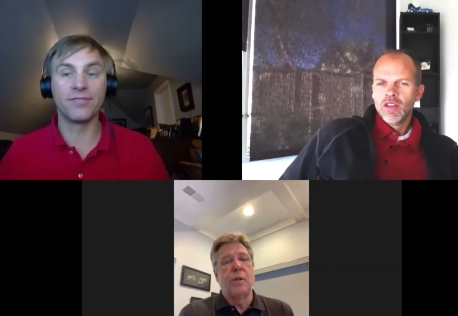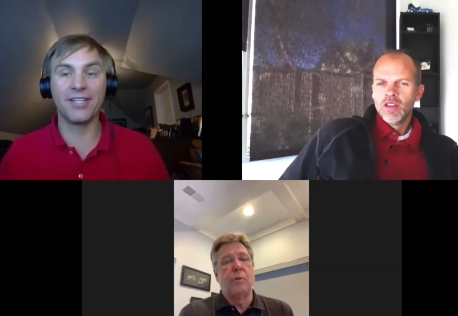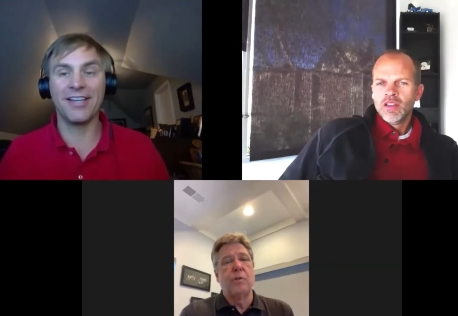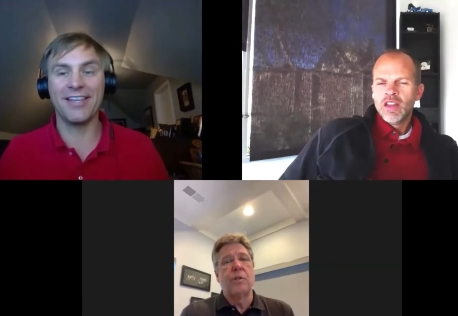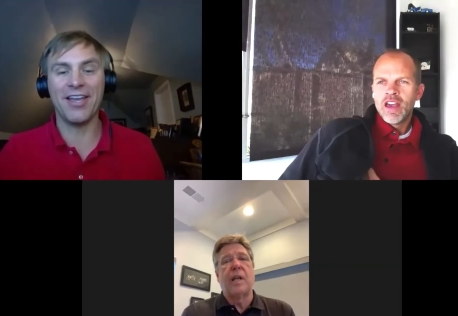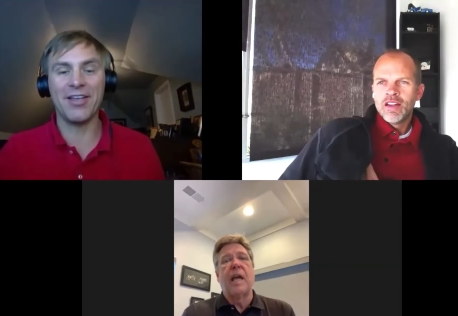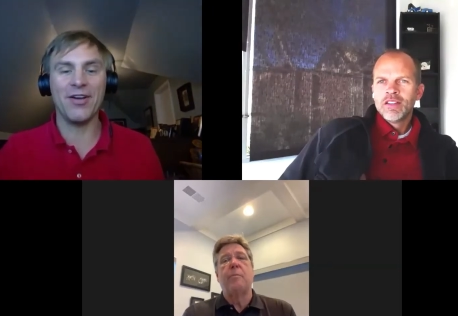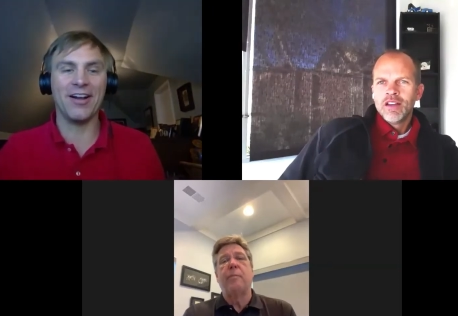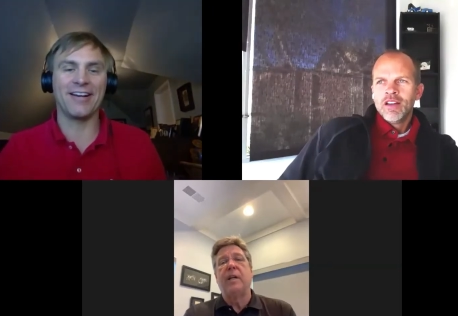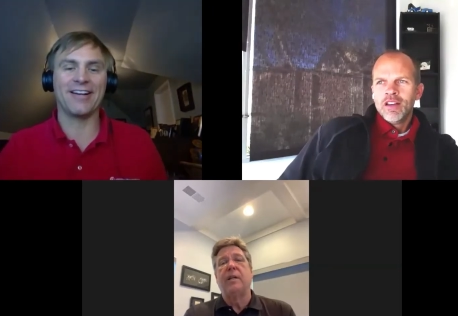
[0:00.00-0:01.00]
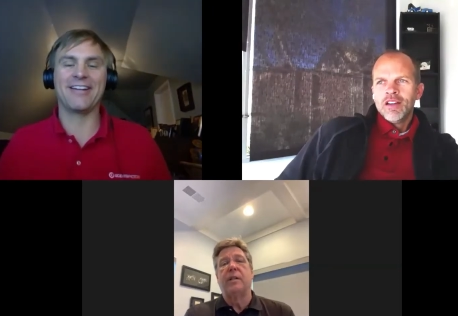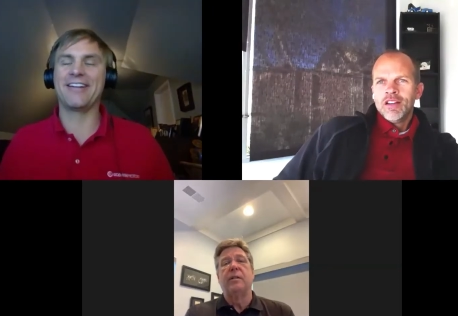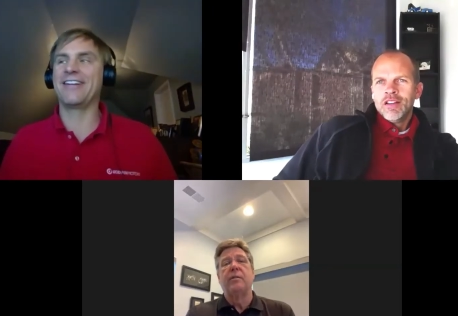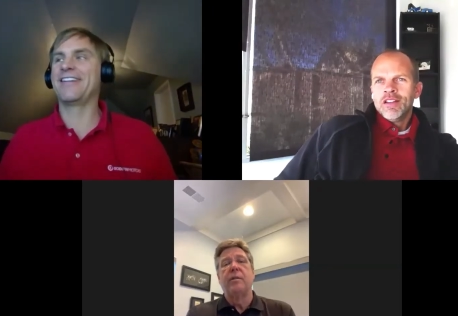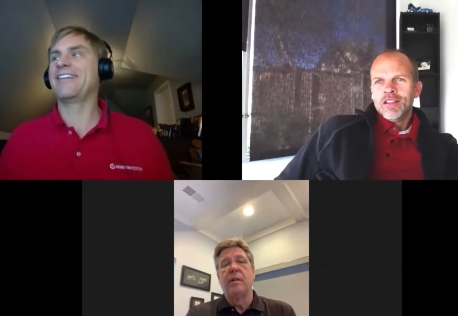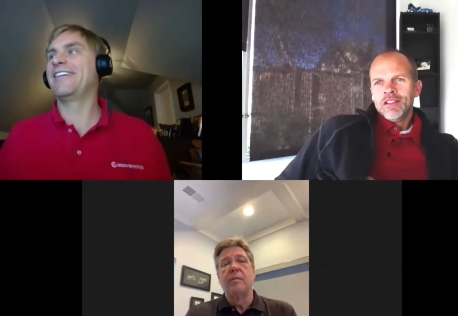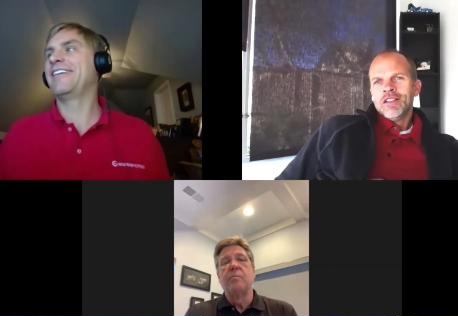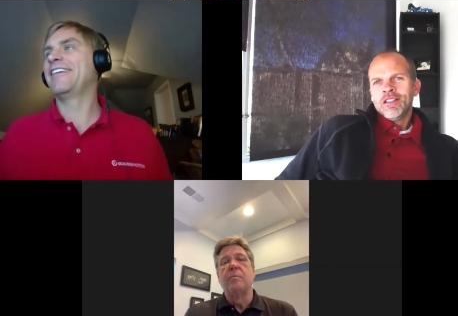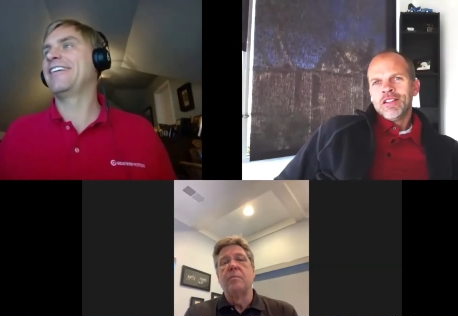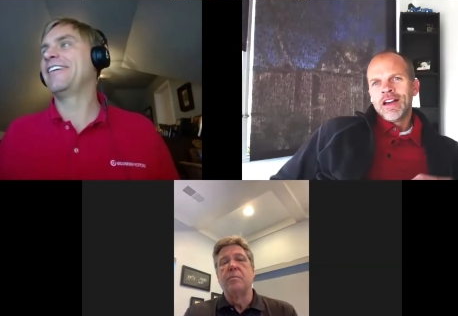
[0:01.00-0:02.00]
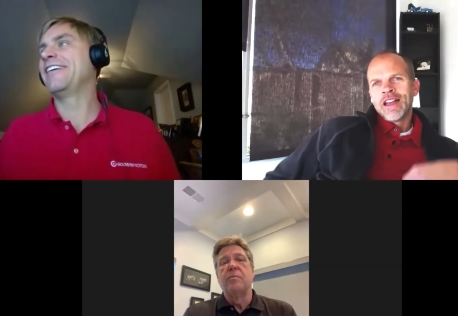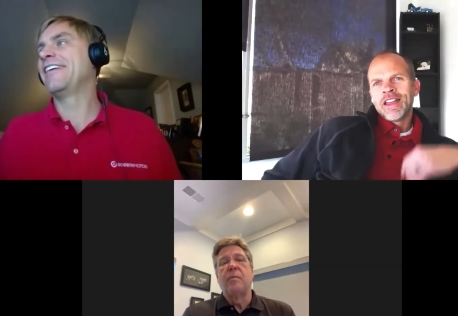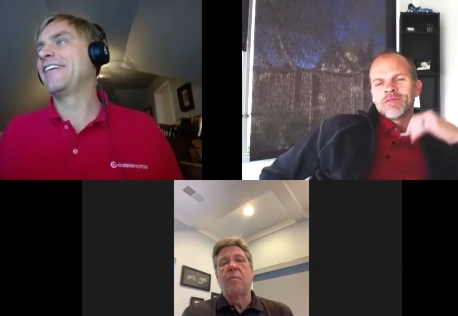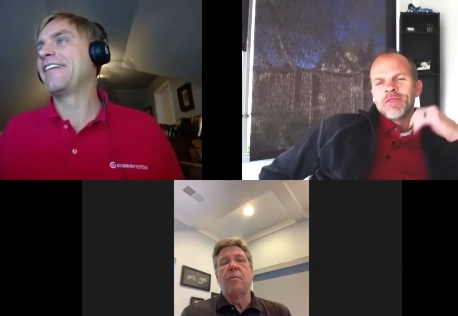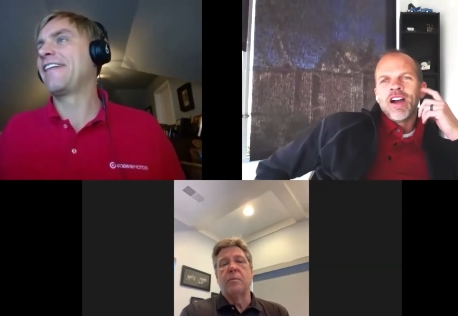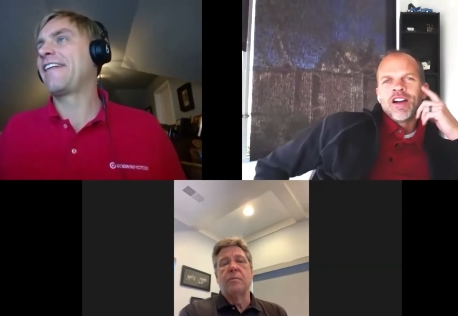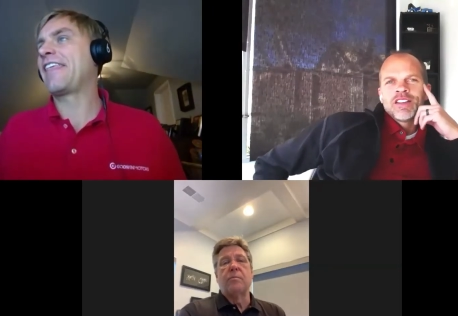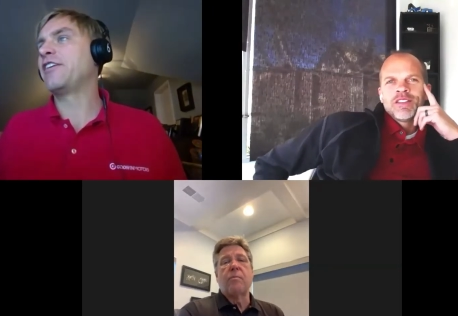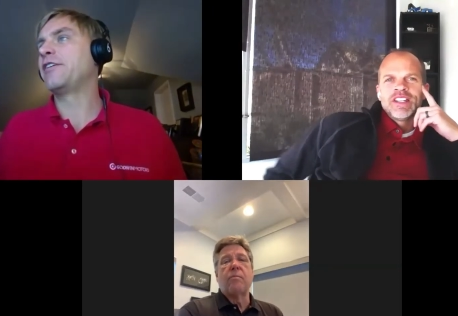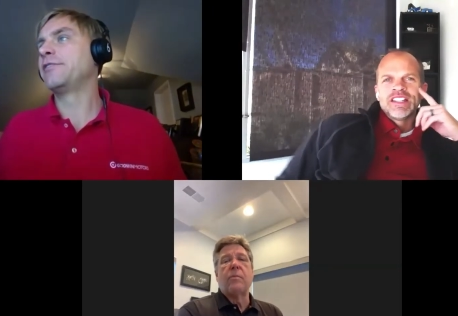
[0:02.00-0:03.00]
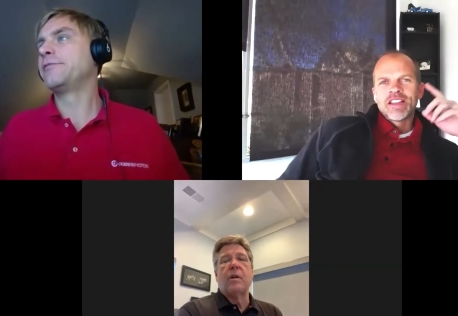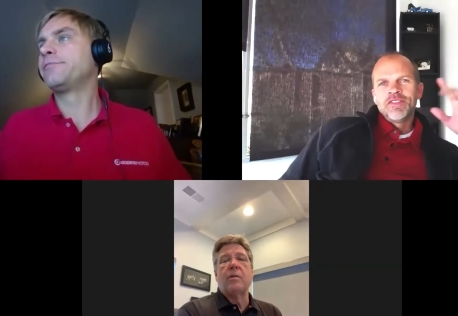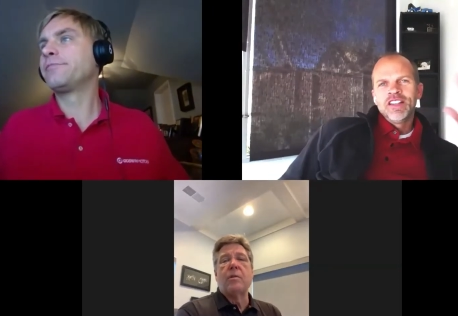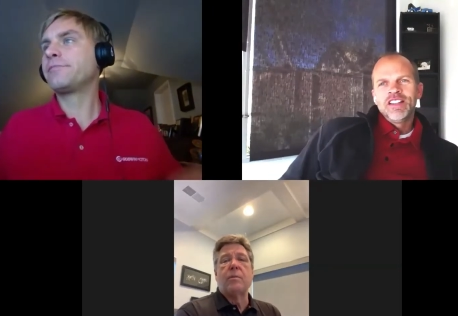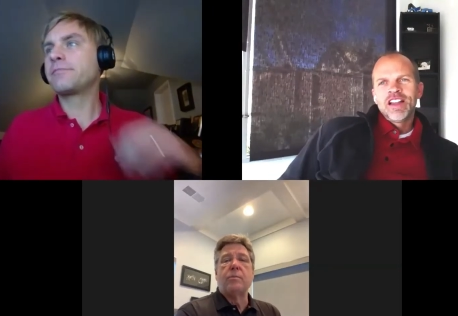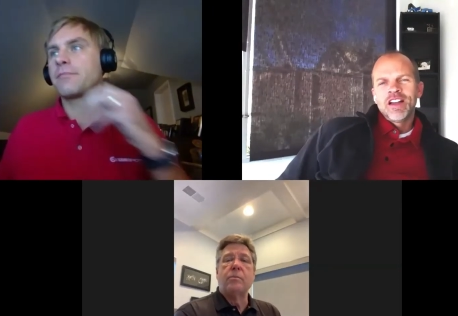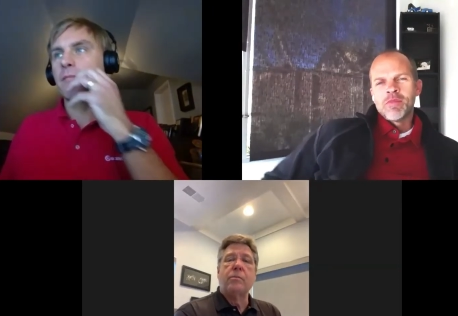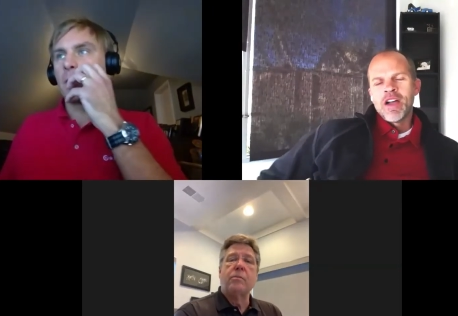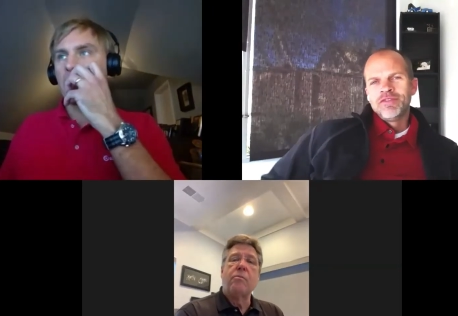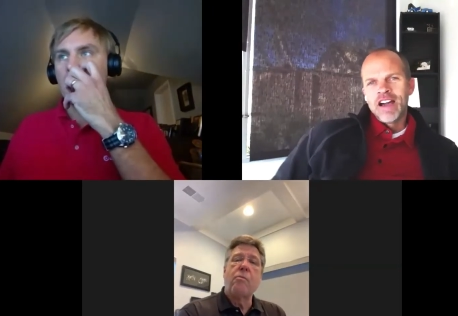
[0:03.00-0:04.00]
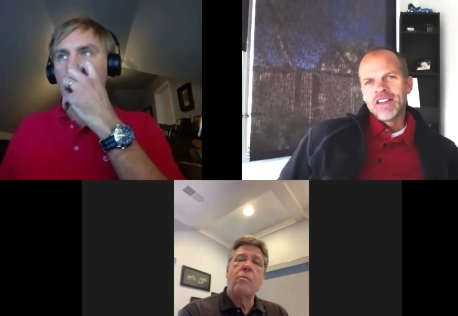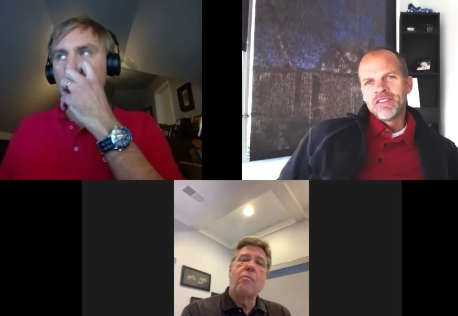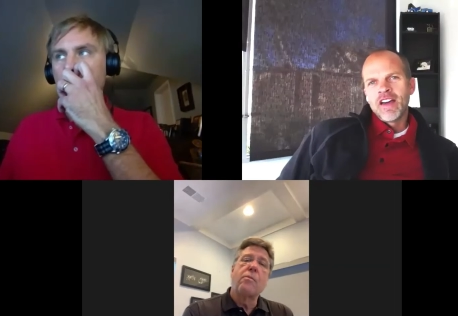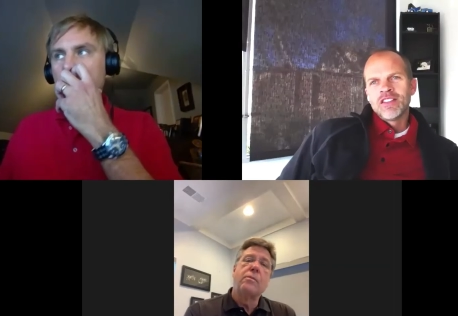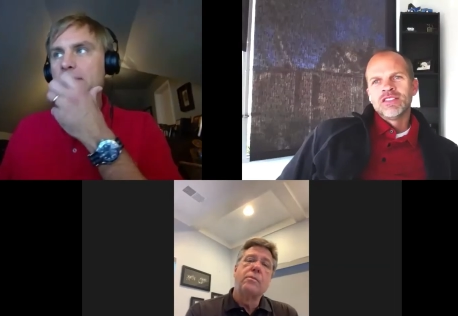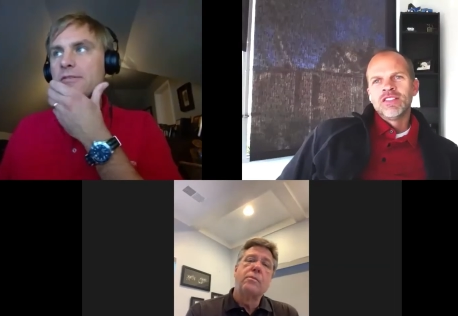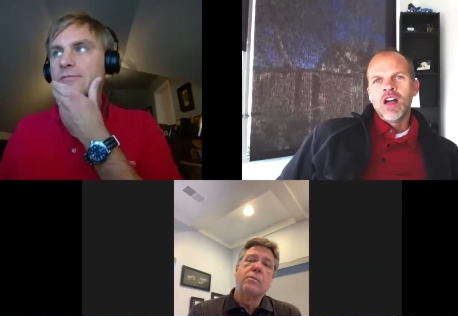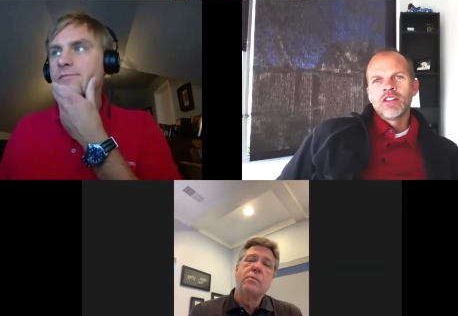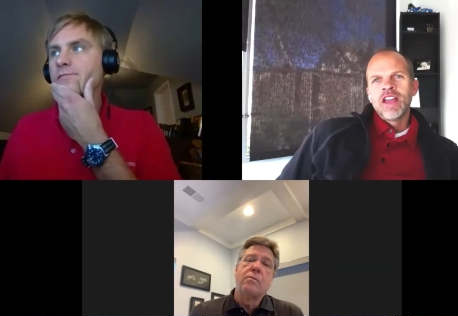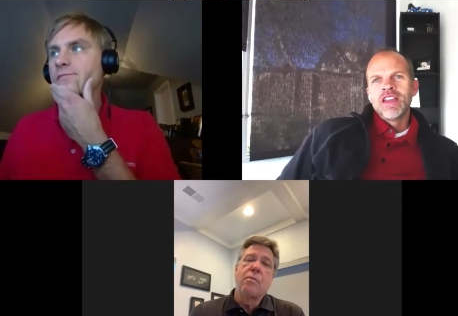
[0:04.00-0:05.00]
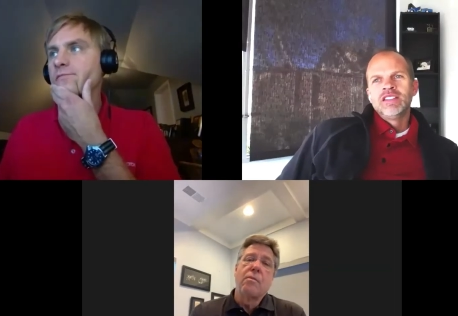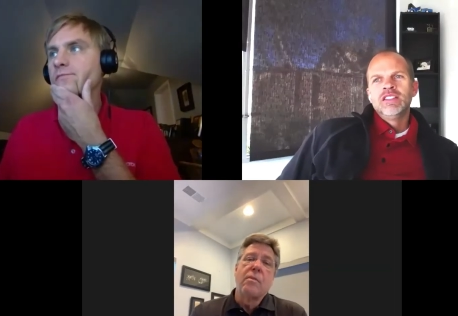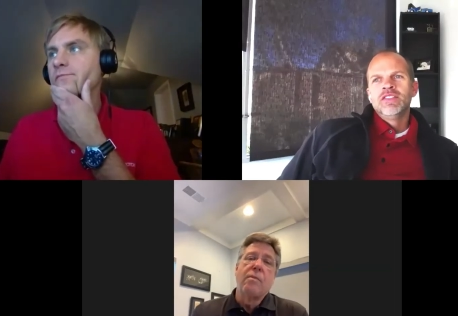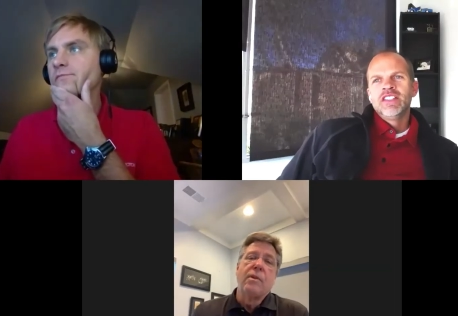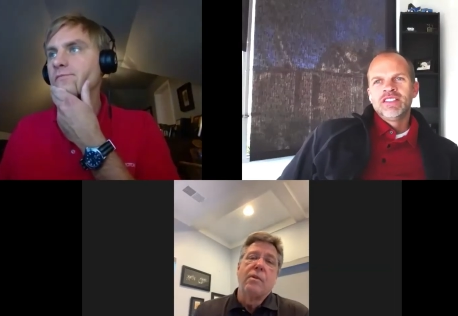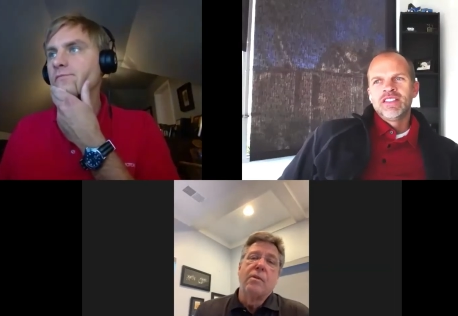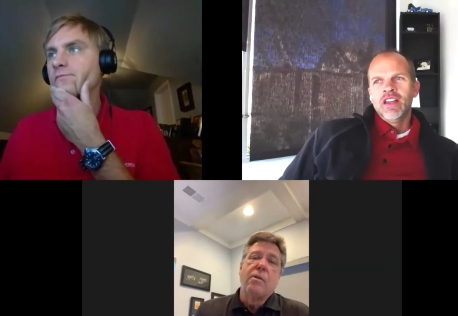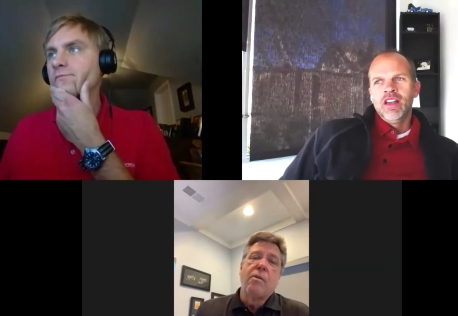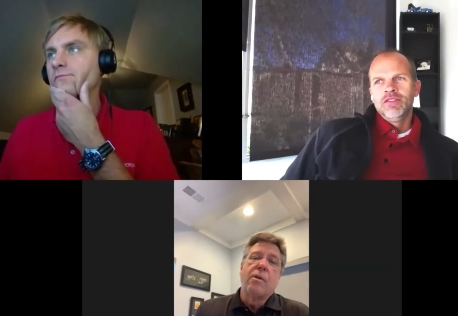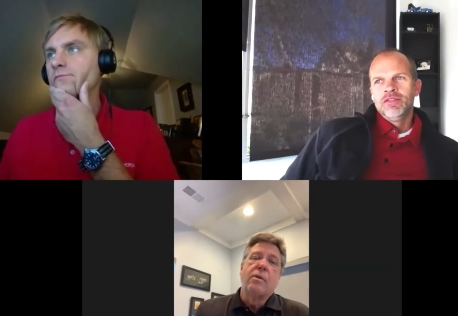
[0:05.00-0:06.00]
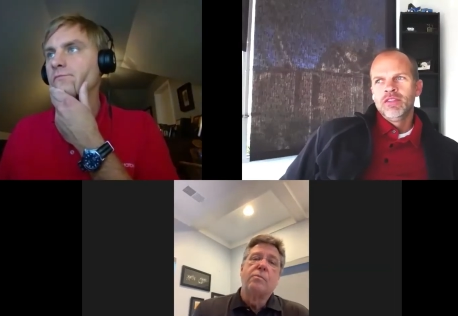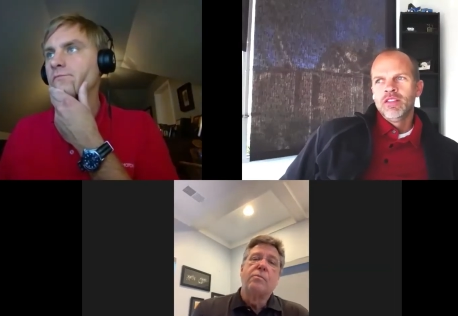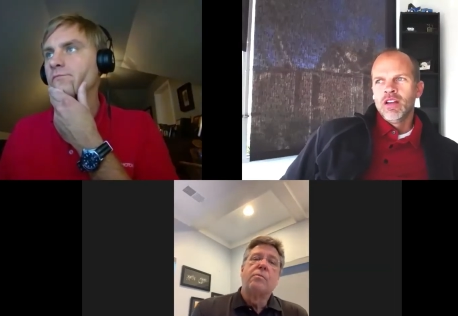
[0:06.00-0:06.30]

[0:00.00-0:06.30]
Speaker 1: yeah. yeah. I guess my argument is I feel like on my five thousand dollar ACV stuff,